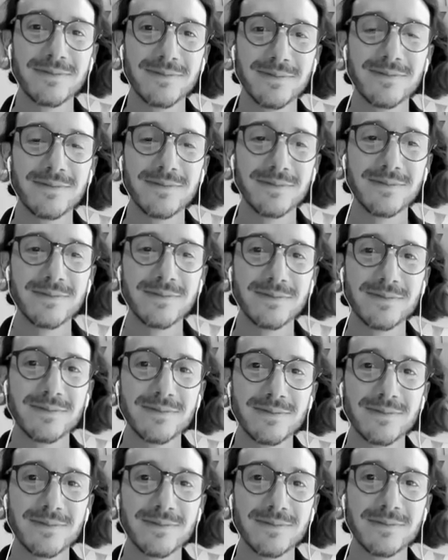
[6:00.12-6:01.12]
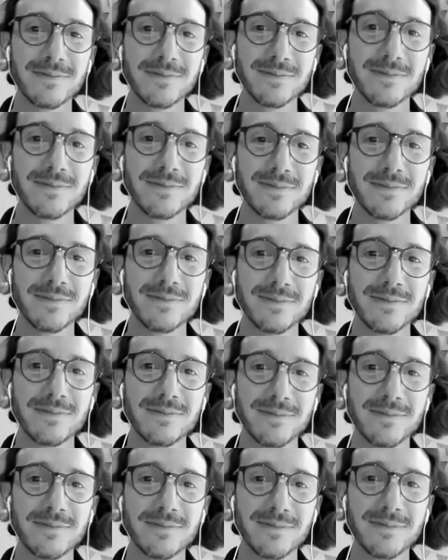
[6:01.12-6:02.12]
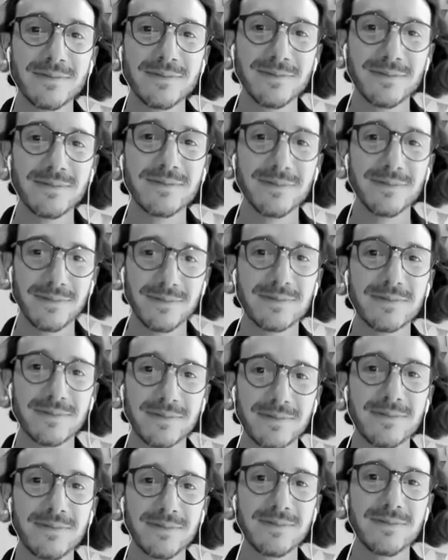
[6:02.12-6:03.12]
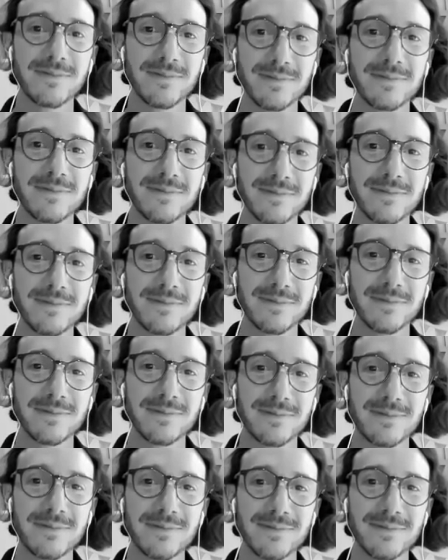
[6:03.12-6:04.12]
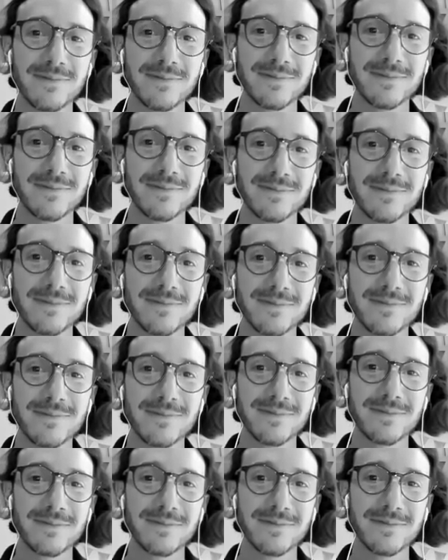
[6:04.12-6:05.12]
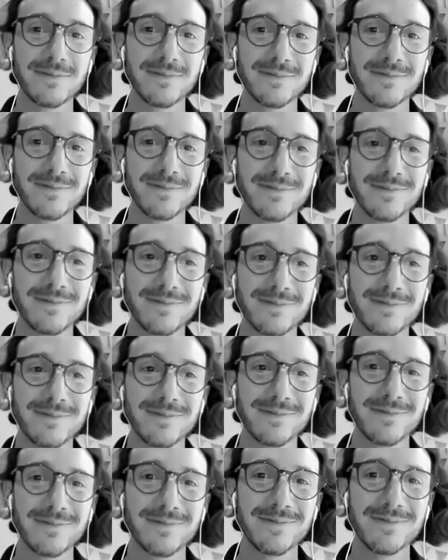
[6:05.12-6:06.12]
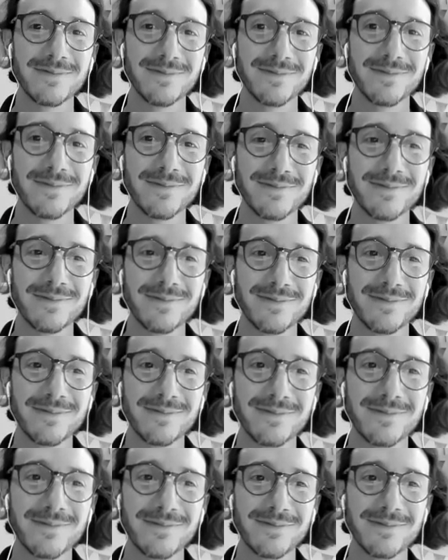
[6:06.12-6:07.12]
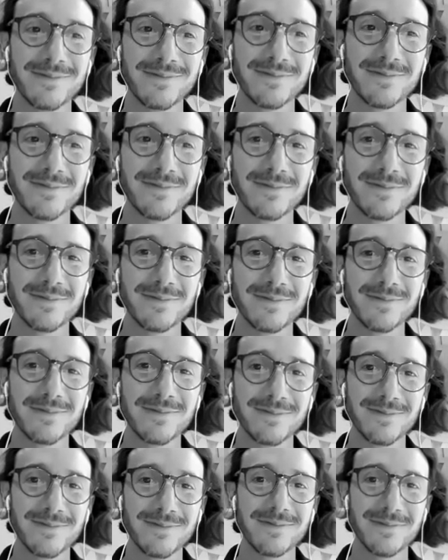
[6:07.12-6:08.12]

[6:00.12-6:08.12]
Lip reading: The person shown says nothing.